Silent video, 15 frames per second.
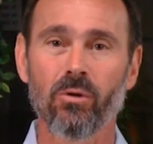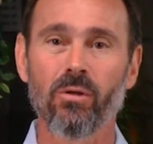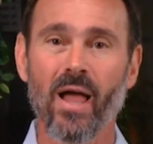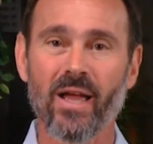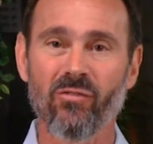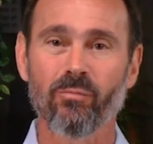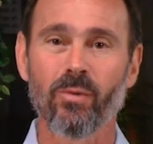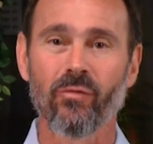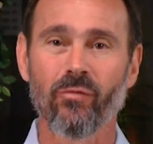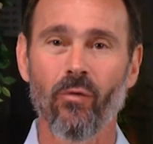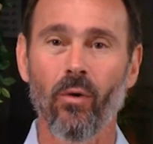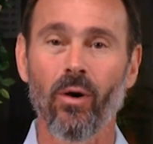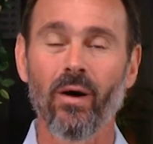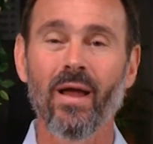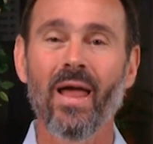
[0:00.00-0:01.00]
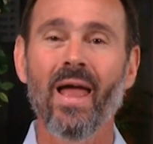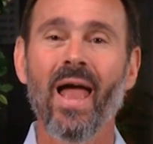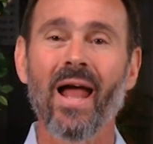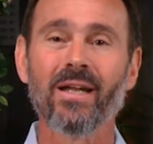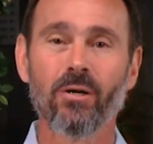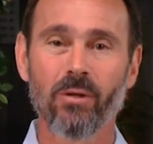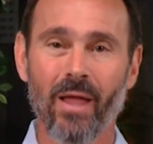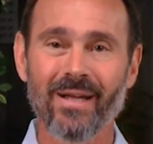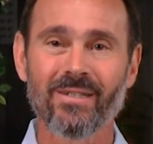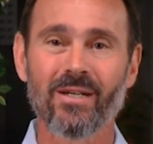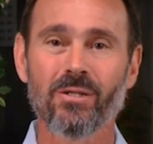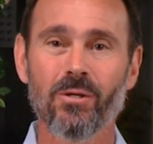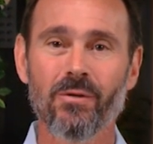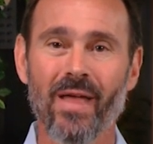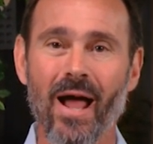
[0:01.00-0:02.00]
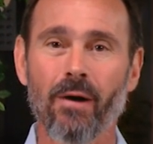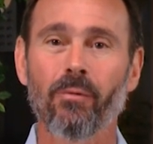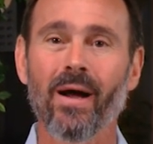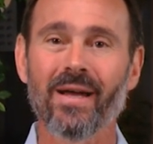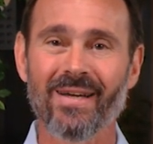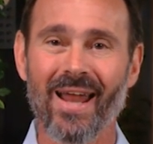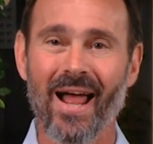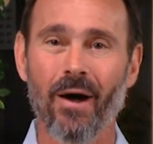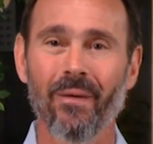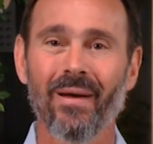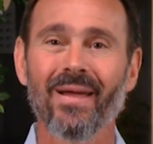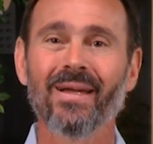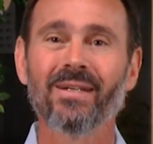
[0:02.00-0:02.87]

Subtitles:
life before and you'd like to do that right now.